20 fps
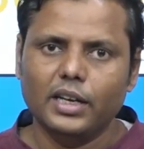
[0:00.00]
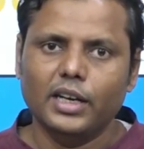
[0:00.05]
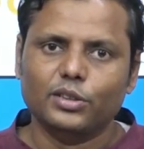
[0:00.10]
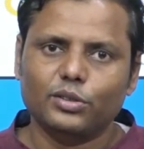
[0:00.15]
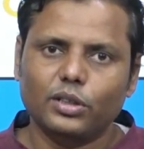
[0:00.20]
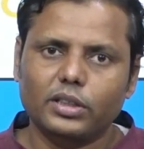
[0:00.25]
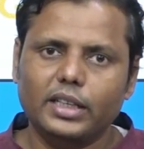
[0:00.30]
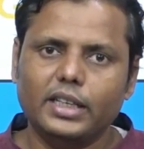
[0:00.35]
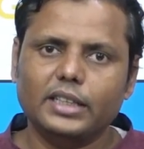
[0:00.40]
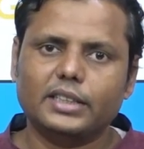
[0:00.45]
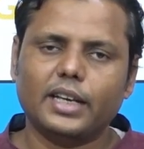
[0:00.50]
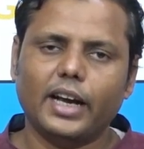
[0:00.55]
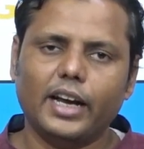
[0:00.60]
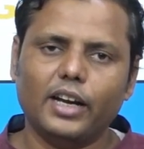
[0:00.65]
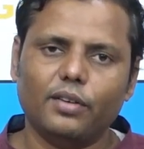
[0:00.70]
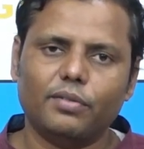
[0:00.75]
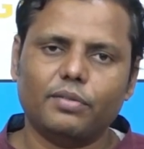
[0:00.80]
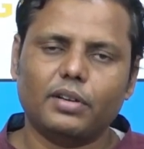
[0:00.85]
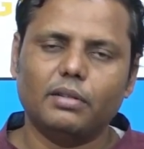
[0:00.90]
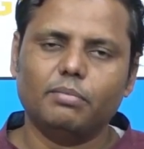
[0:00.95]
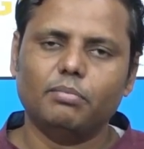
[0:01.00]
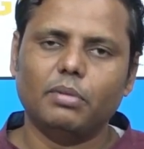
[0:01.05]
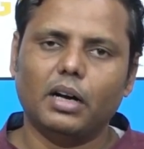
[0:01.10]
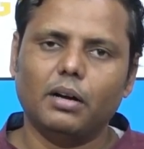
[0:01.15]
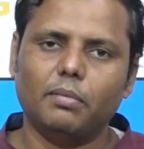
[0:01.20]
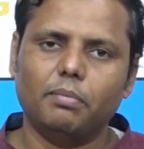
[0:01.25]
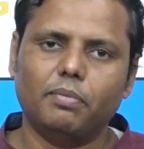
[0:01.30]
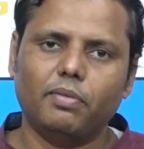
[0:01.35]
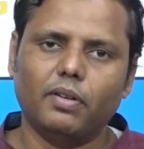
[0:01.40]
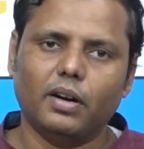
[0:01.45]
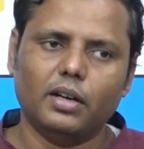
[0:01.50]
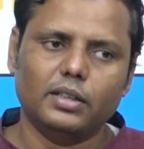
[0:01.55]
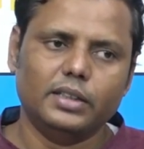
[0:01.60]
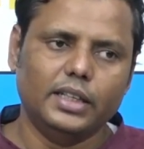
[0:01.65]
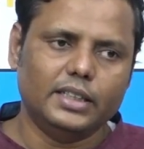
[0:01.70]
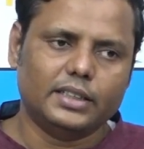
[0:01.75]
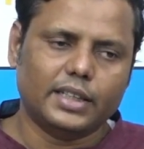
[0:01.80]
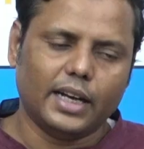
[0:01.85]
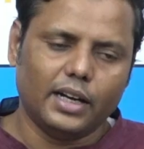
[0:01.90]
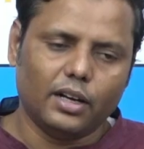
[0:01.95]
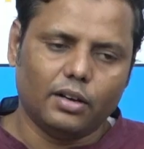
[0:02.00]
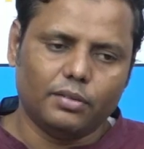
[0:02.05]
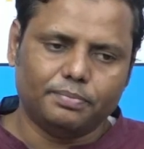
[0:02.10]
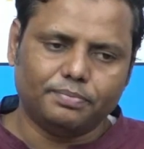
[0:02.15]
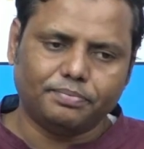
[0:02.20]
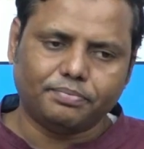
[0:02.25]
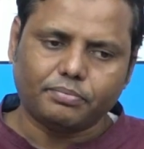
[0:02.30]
So these kind of